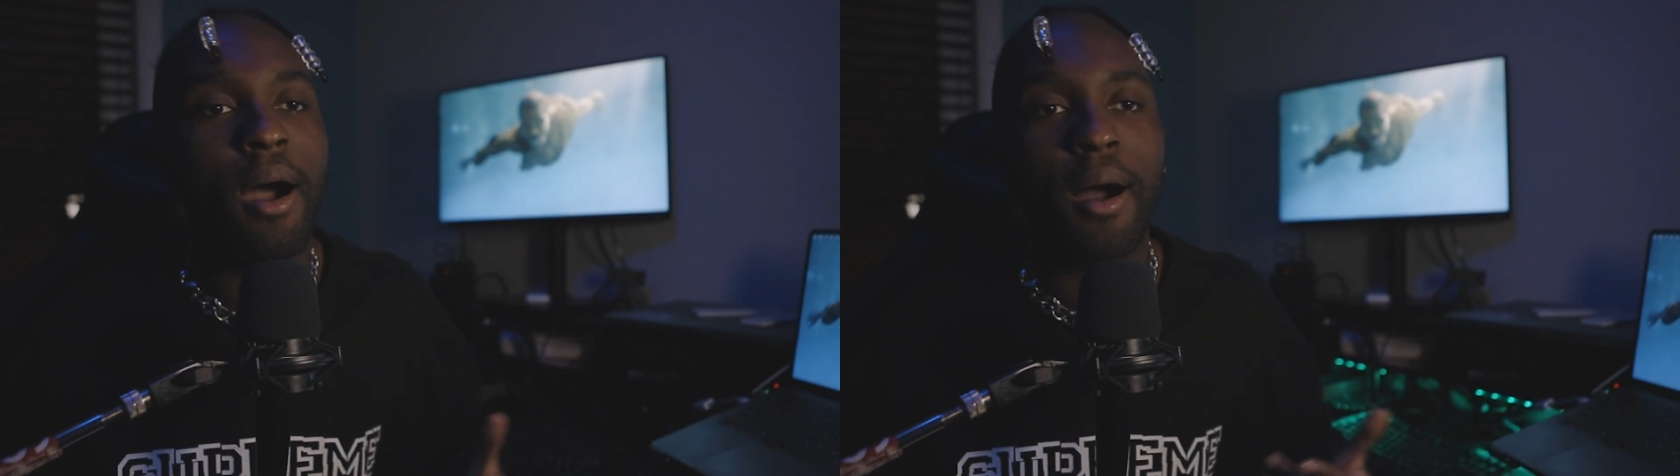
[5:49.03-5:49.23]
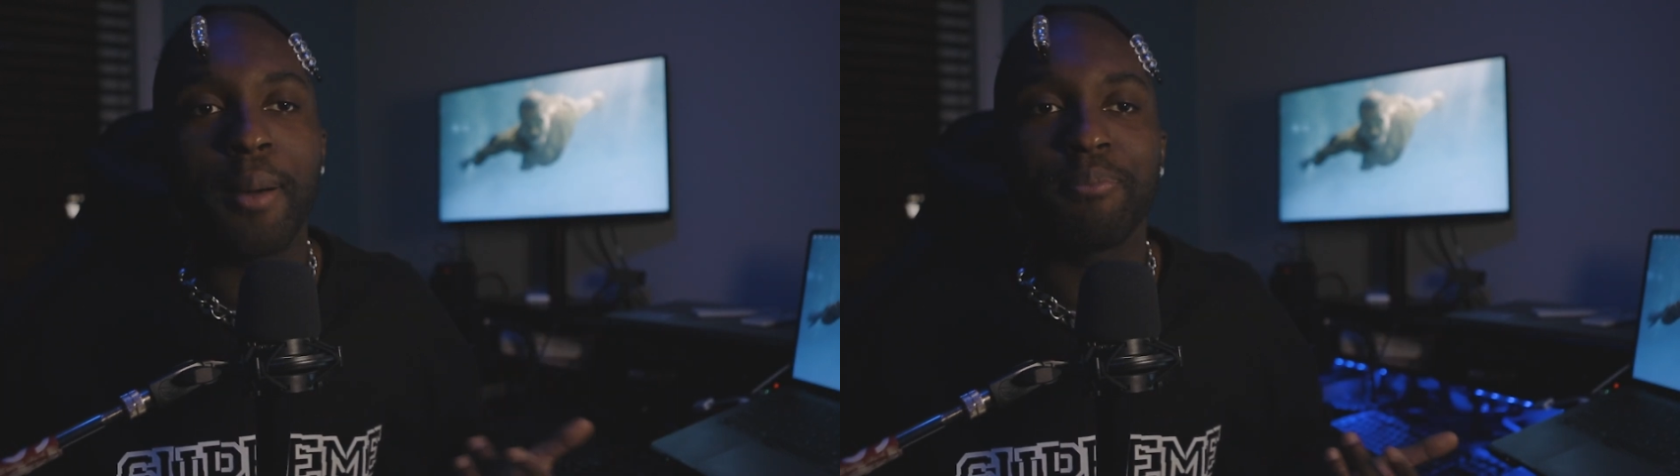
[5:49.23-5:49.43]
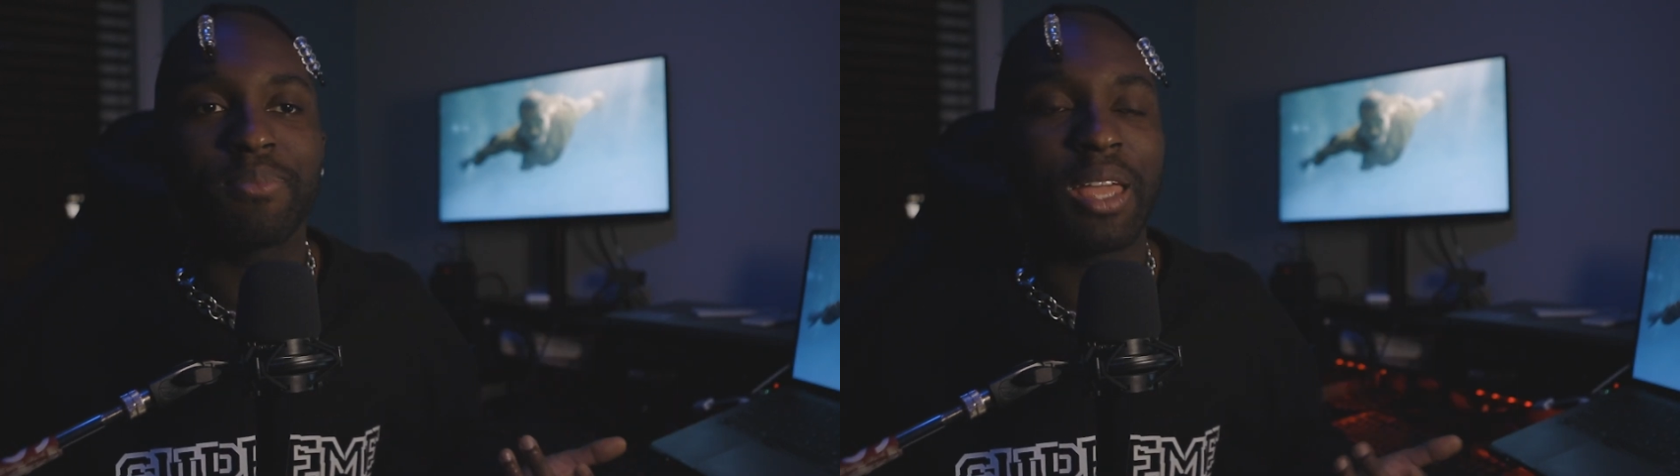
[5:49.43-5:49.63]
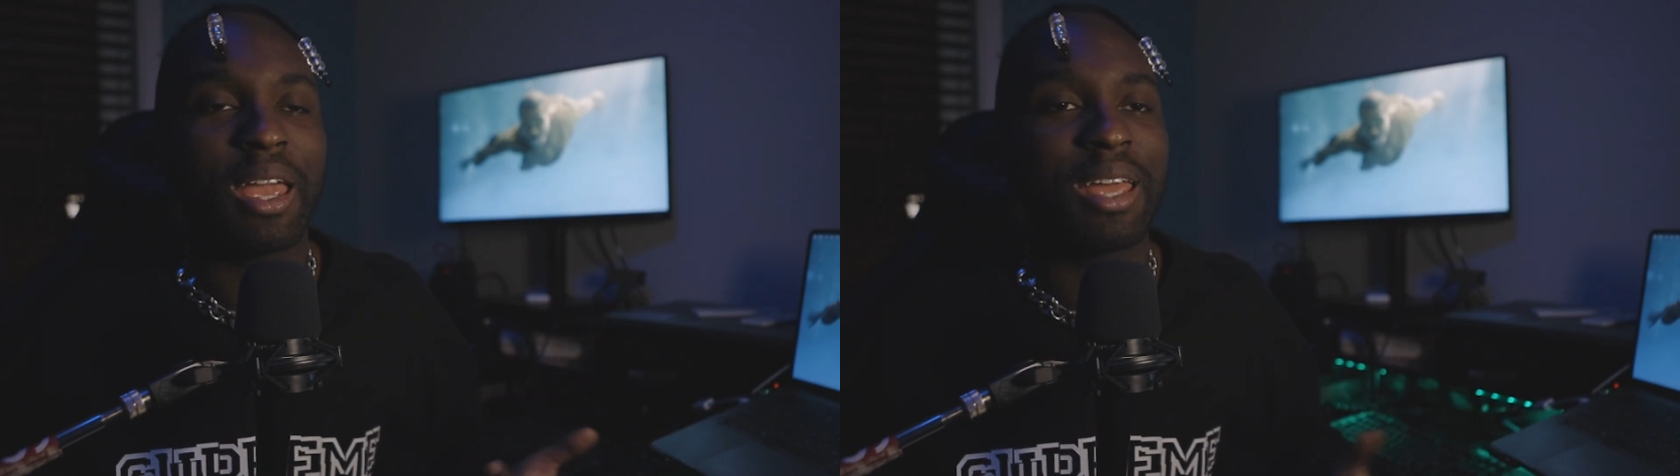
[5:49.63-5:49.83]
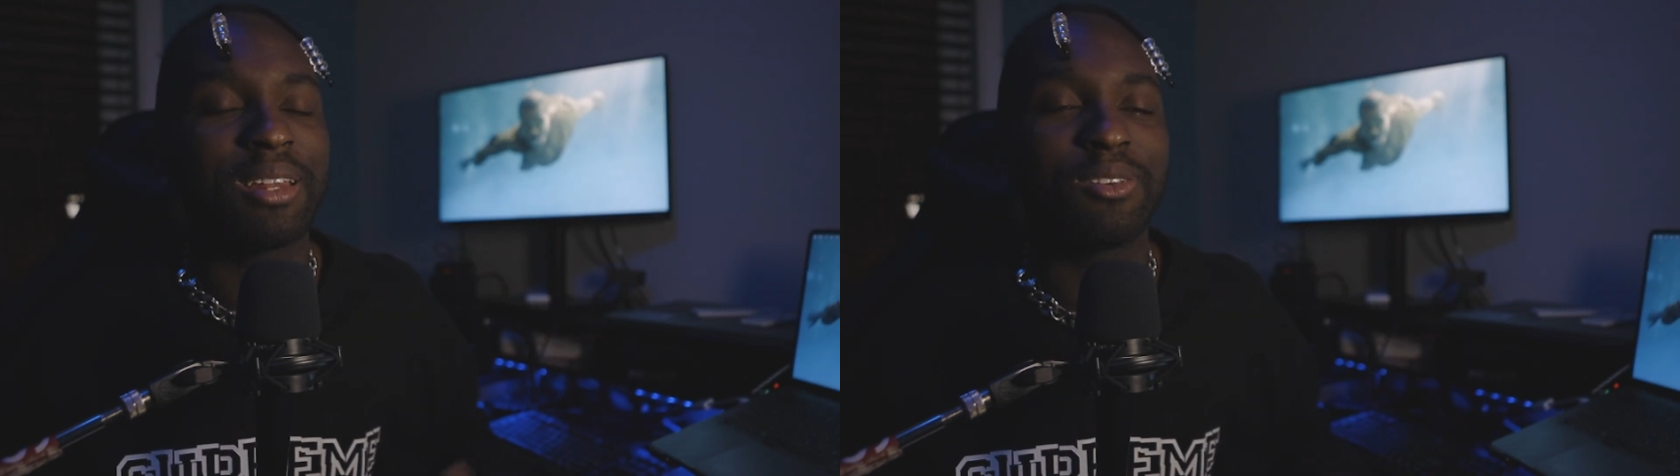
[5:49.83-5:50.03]

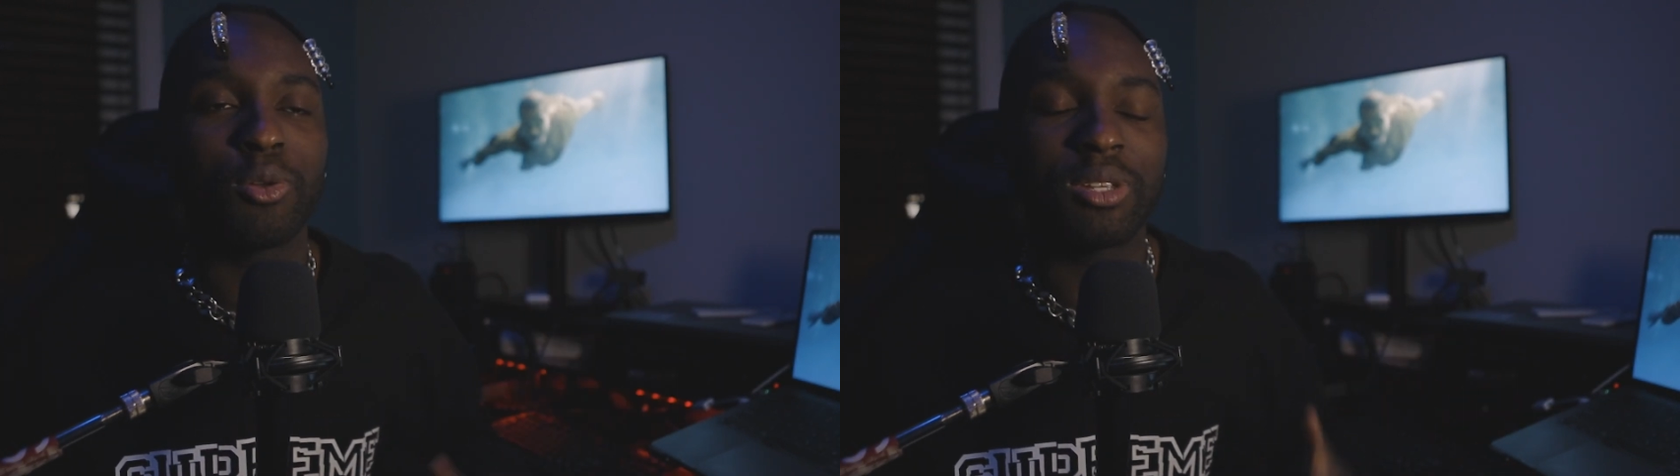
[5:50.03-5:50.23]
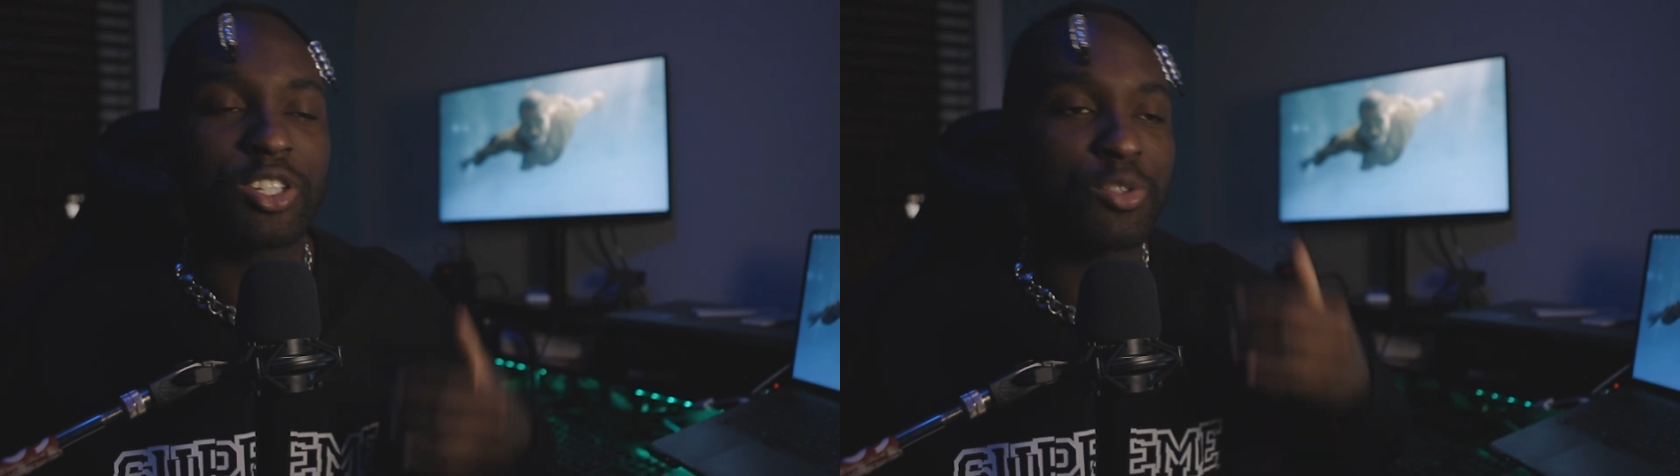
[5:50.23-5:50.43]
And you know, the